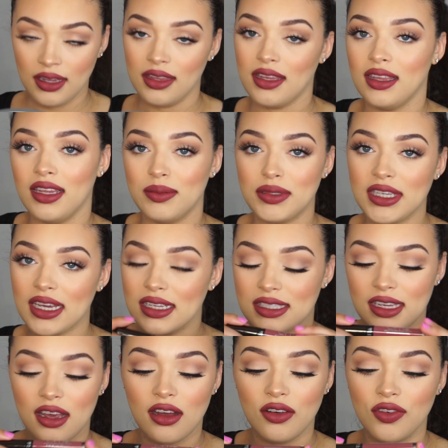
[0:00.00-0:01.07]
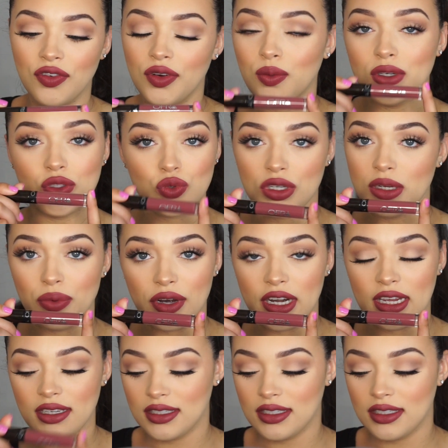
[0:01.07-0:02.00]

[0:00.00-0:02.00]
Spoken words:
The lipstick itself was really pretty.